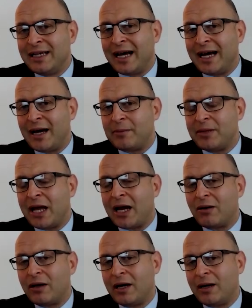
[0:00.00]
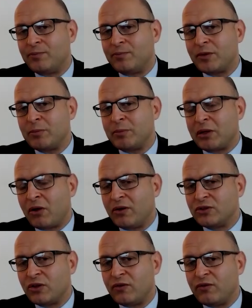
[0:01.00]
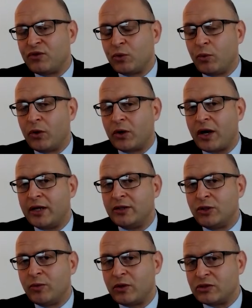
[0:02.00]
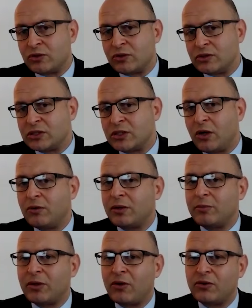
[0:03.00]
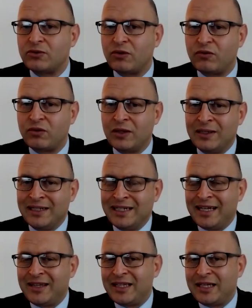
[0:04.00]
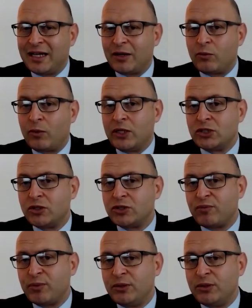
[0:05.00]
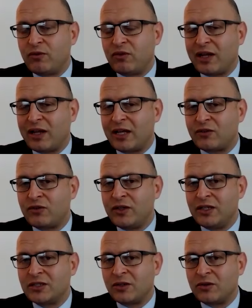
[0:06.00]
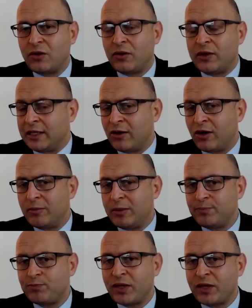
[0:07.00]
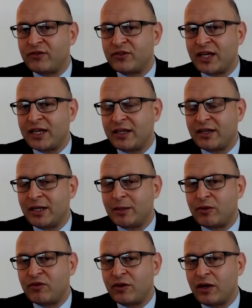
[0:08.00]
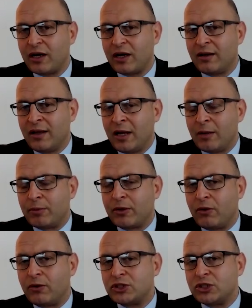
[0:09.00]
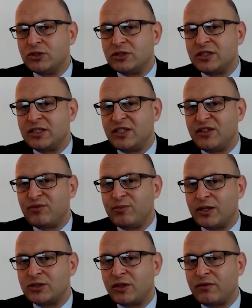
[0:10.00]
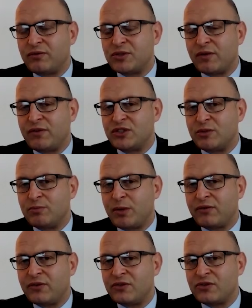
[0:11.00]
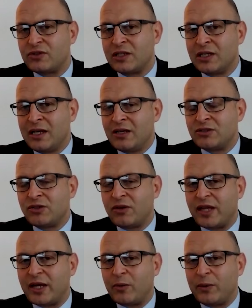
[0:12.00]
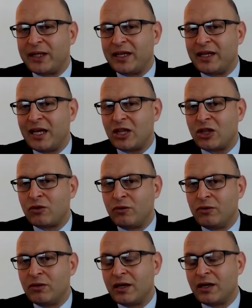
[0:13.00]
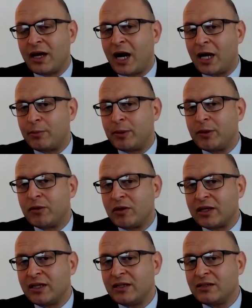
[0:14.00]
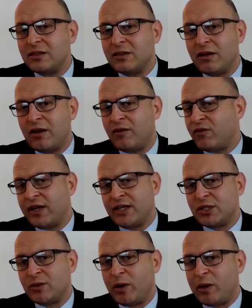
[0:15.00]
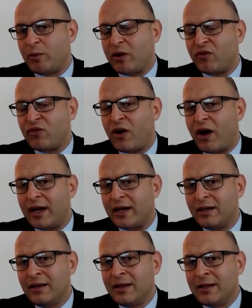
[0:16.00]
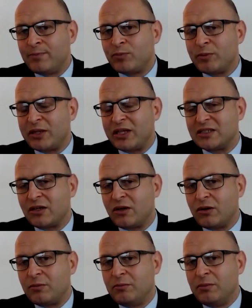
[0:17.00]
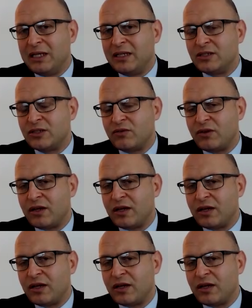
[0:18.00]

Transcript: Now, because of the work I do with As Good as Gold, and because of the research I've been doing for the last few years on the economy, I've taken a number of precautions to give myself sufficient buffers so that we can get through a hard period like this, and financially we're fine. But there's millions of